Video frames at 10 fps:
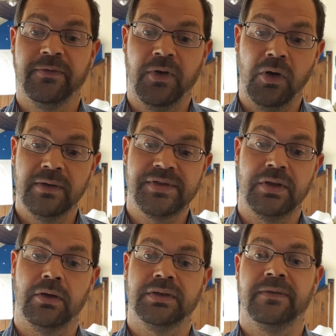
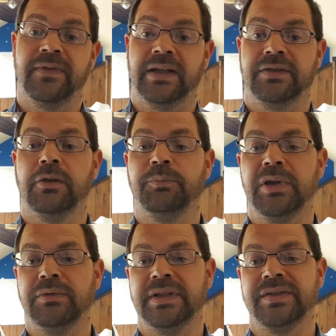5-star de facto
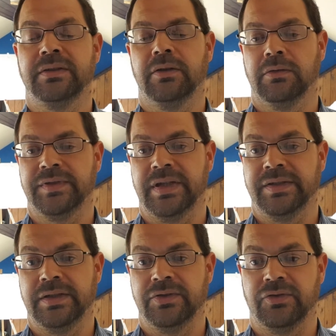buildings and
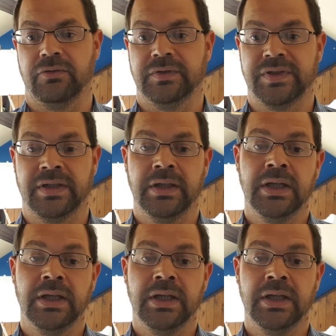contents insurance,